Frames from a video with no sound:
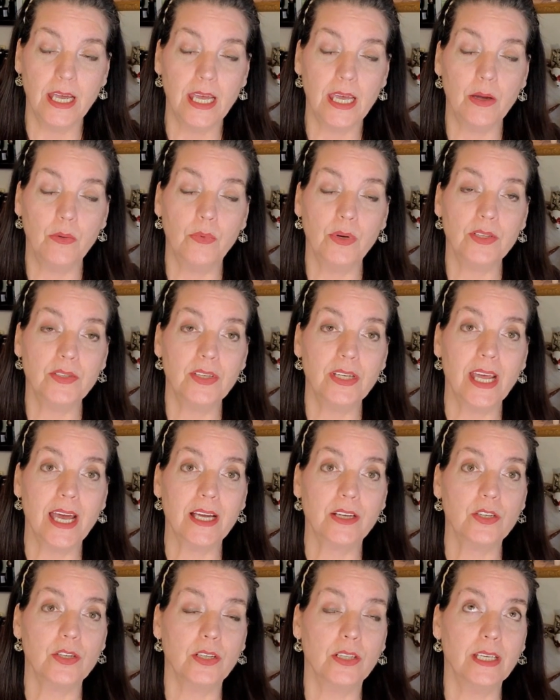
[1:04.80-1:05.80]
It wasn't
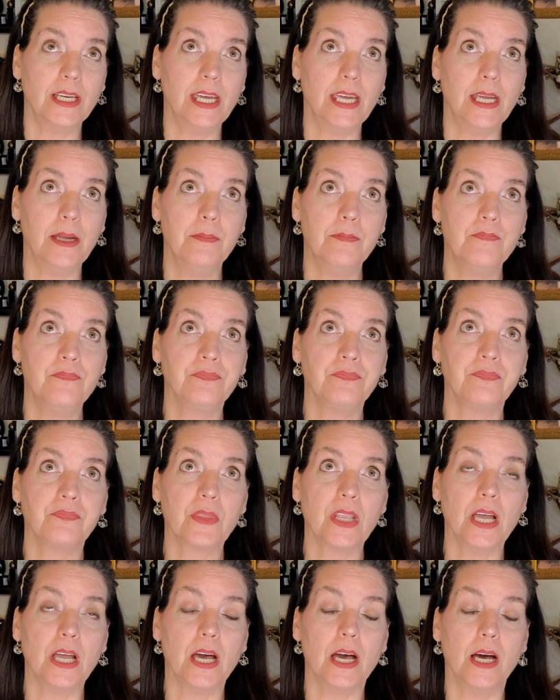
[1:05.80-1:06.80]
actually
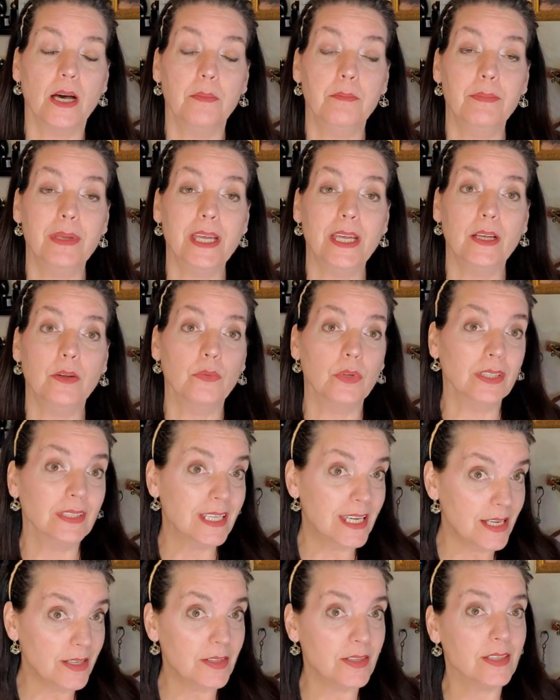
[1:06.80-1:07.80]
um, being
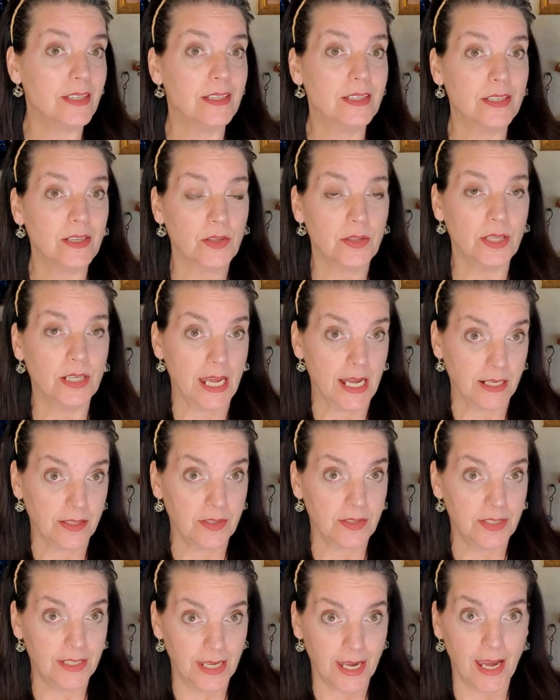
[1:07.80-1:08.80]
released until the
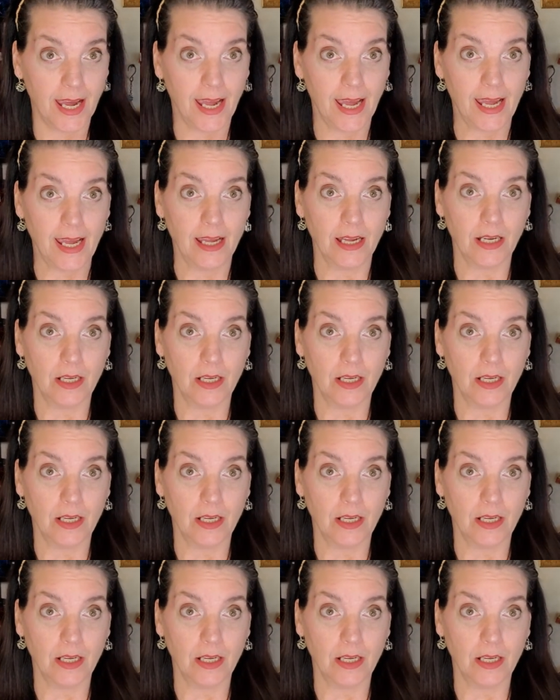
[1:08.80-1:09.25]
next day.